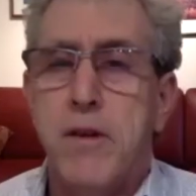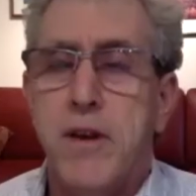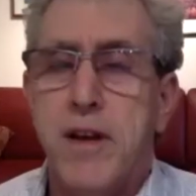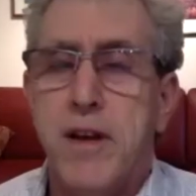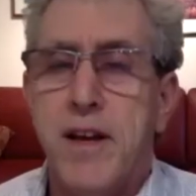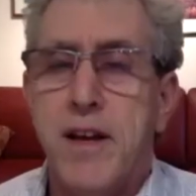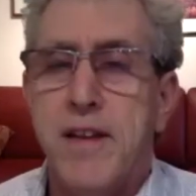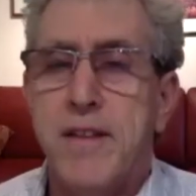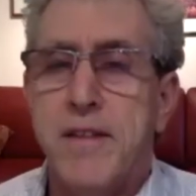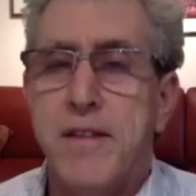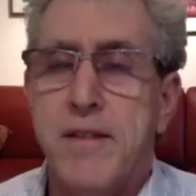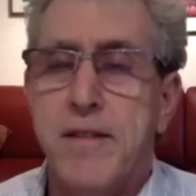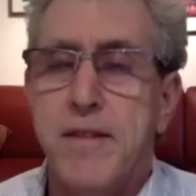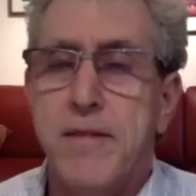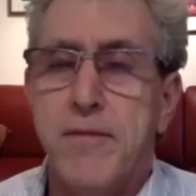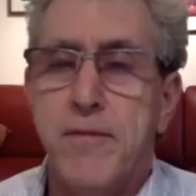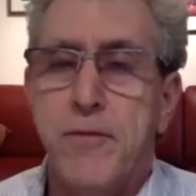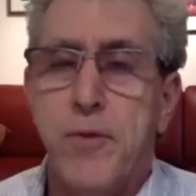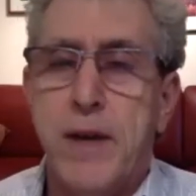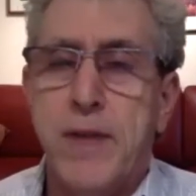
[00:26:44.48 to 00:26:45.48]
for
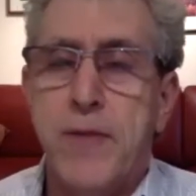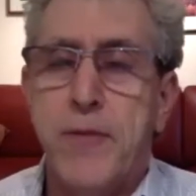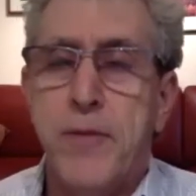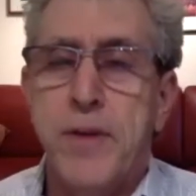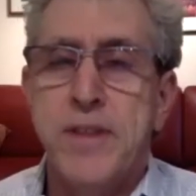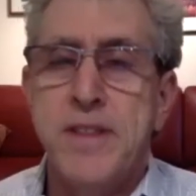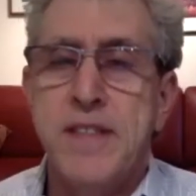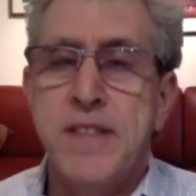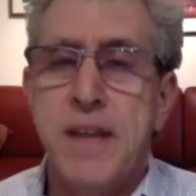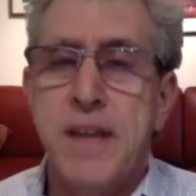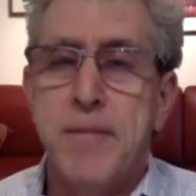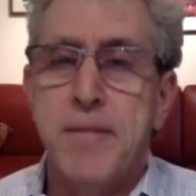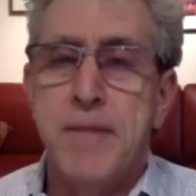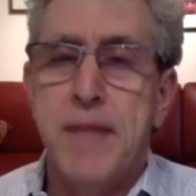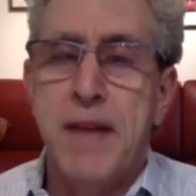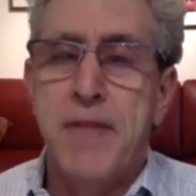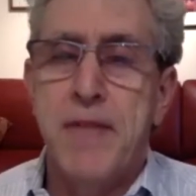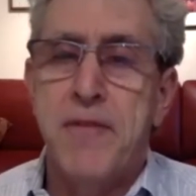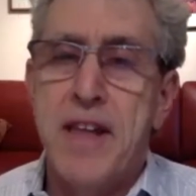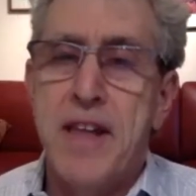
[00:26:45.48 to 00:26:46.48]
whatever reason, I'm
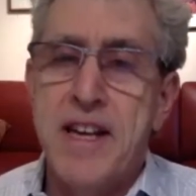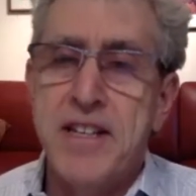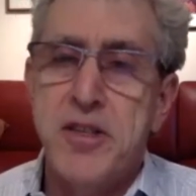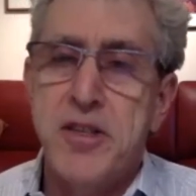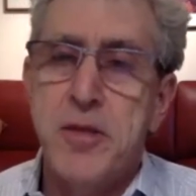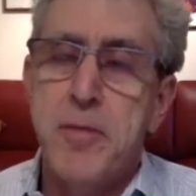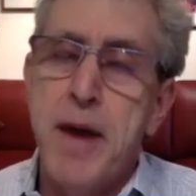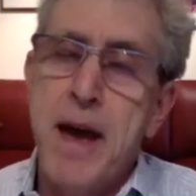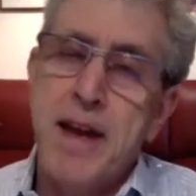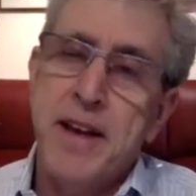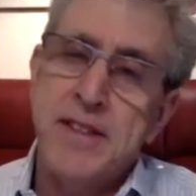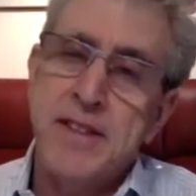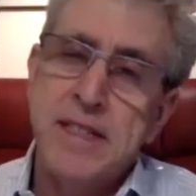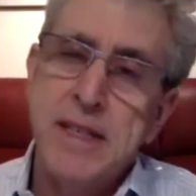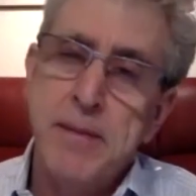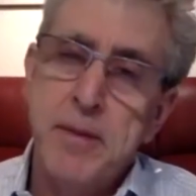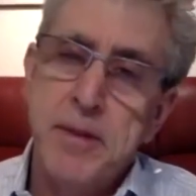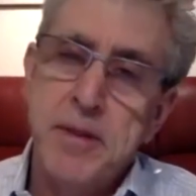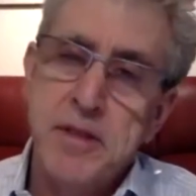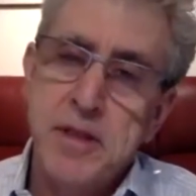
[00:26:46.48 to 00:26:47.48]
now flashing back to
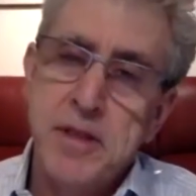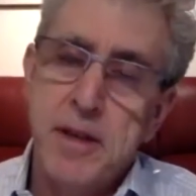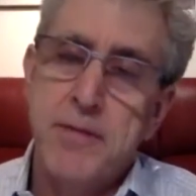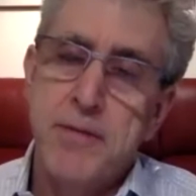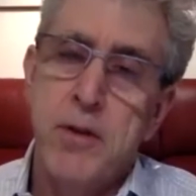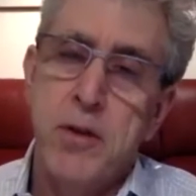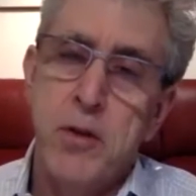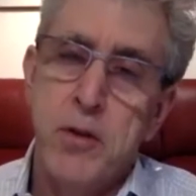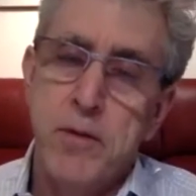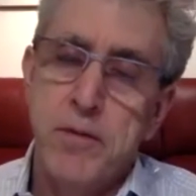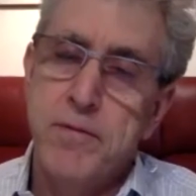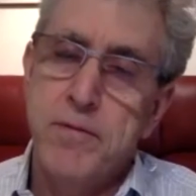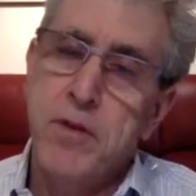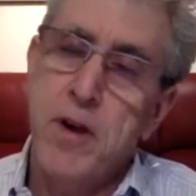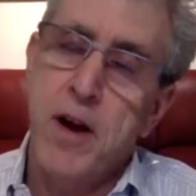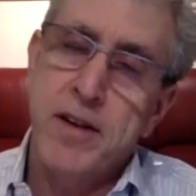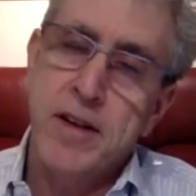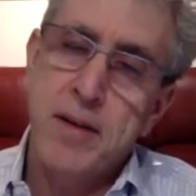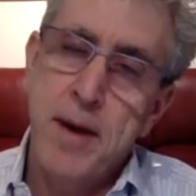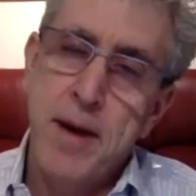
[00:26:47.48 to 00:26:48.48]
some of the stuff that you've
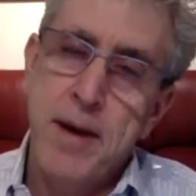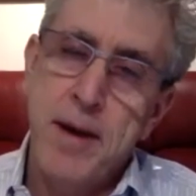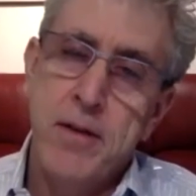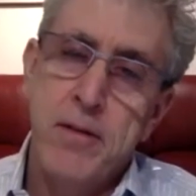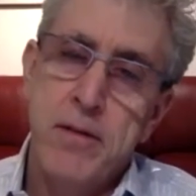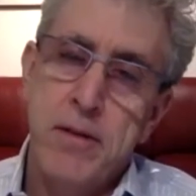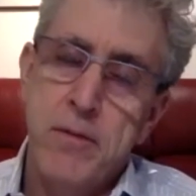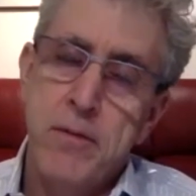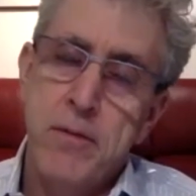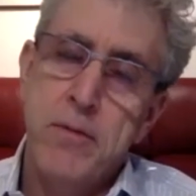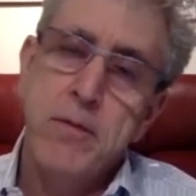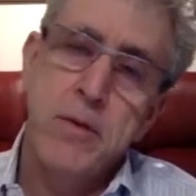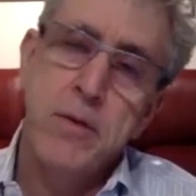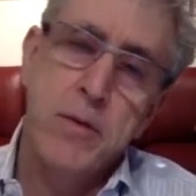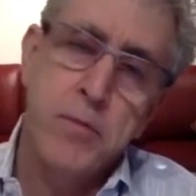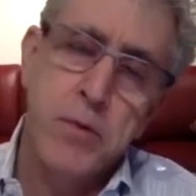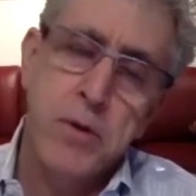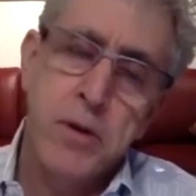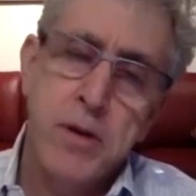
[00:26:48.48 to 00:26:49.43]
talked about in your book,